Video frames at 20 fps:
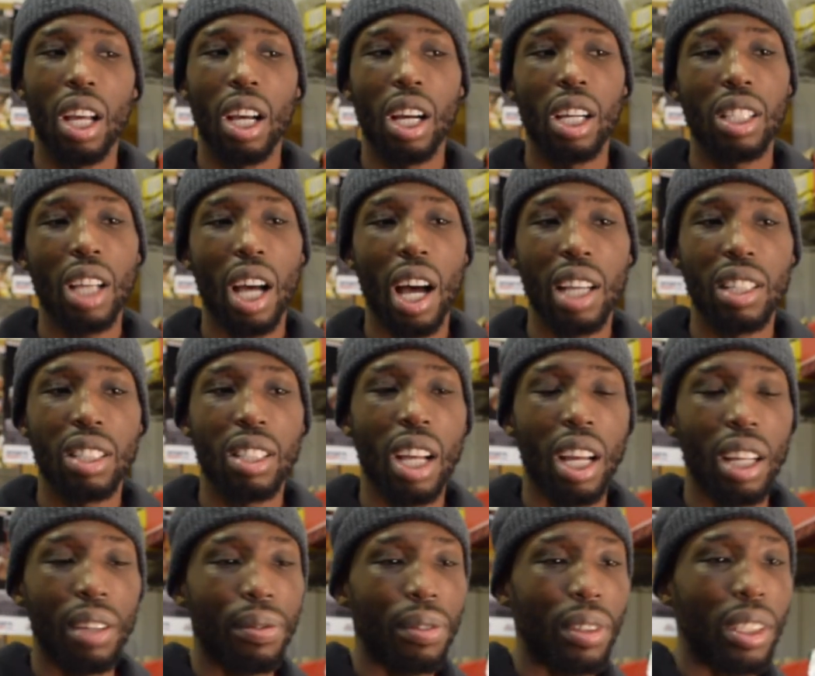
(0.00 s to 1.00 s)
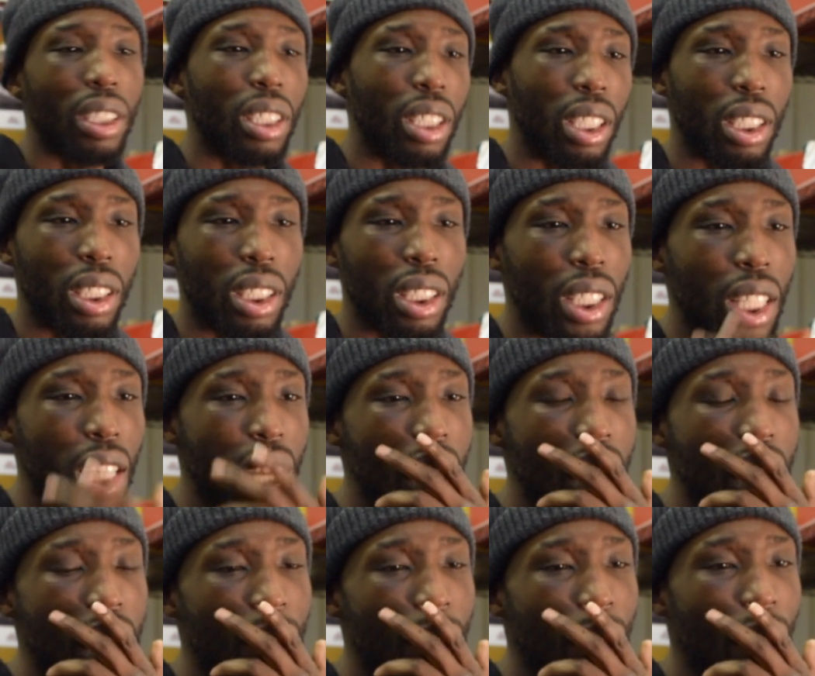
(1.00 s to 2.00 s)
Because I started thinking,
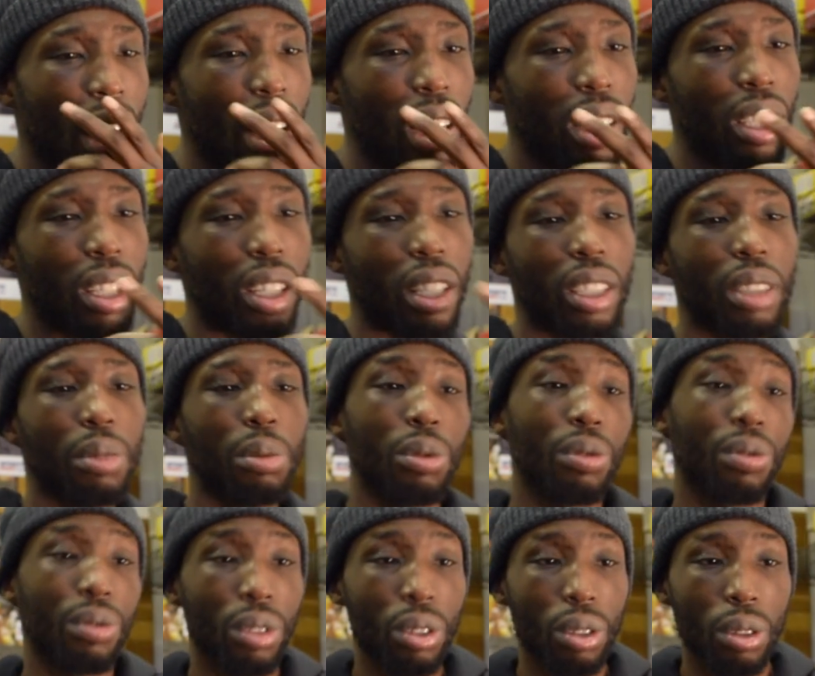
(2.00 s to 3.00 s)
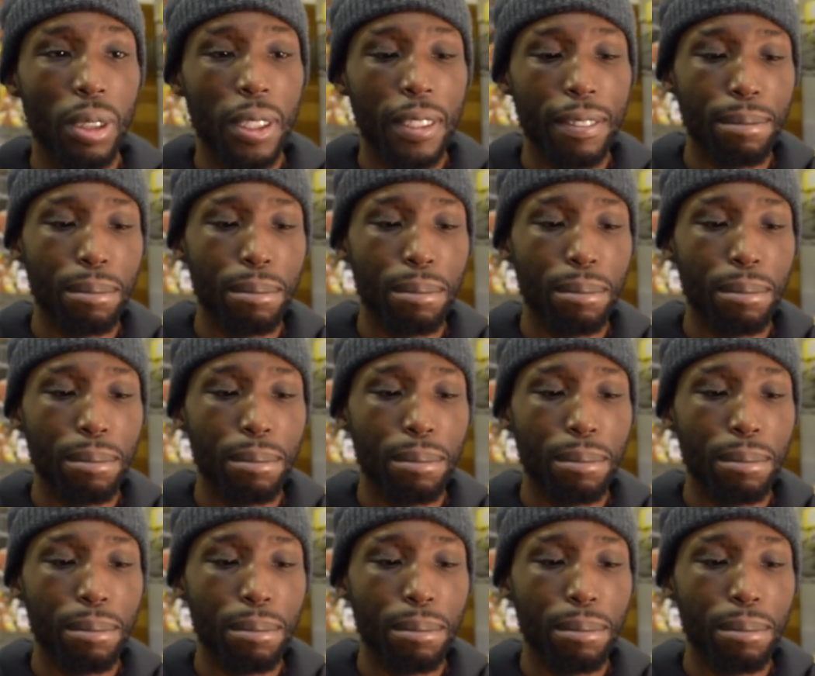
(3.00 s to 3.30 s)
if I had an argument with you